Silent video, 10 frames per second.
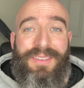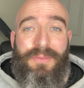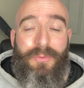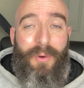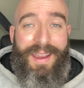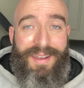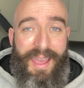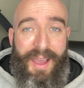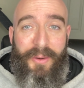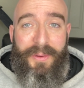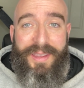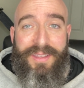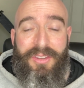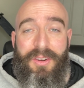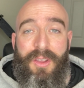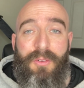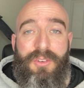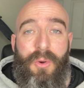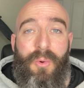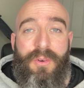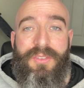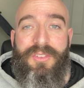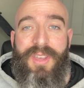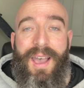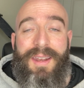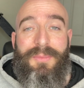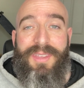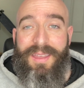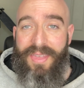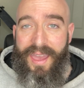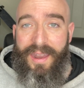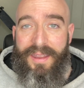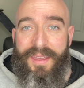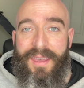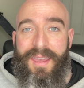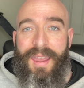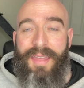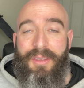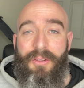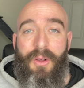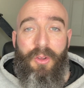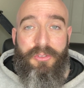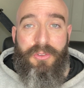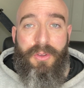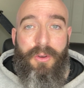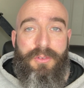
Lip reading: of right now is going to go towards items like that. And then it'll also go